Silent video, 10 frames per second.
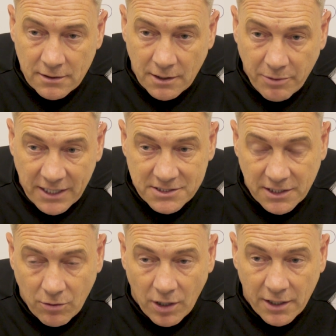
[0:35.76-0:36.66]
They passed it
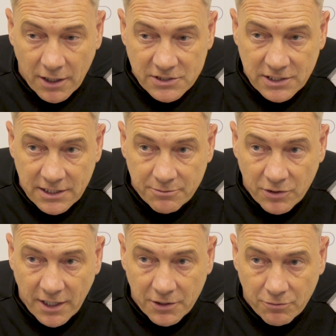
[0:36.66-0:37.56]
quite nicely,
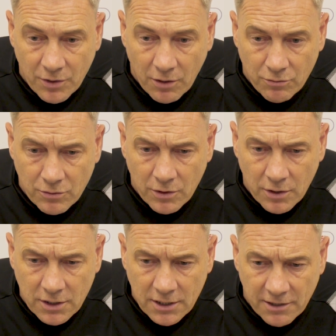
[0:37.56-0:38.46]
but they had a
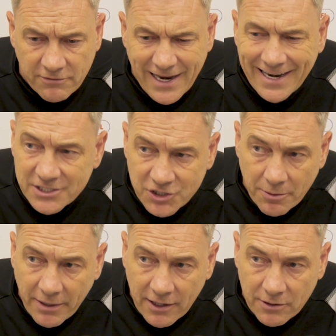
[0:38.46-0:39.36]
kind of an energy
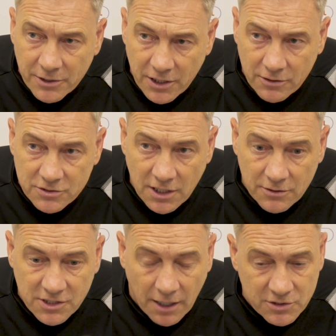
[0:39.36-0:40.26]
about them, you know. So
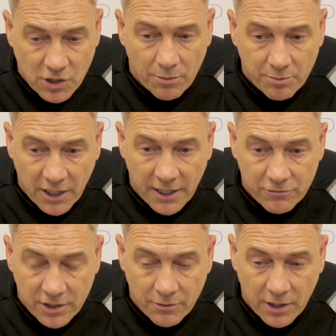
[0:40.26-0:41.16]
Simon's got them playing
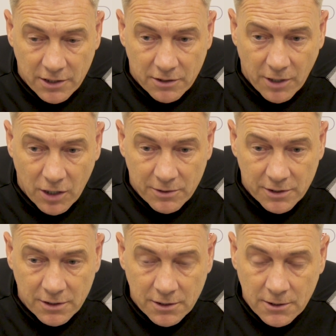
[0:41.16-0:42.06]
really well at the
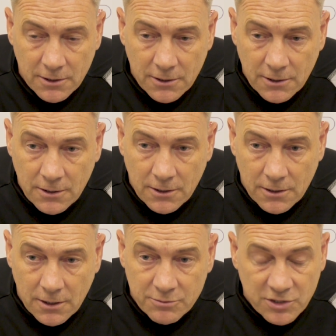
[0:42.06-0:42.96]
moment.
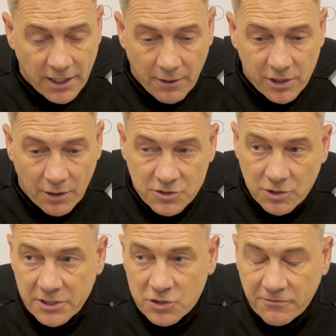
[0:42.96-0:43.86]
So yeah, we know it's
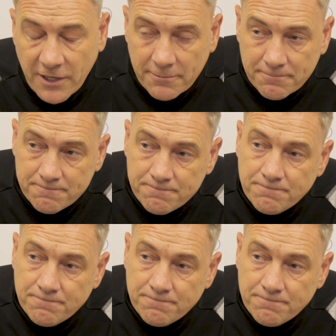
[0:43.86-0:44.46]
going to be a tough game.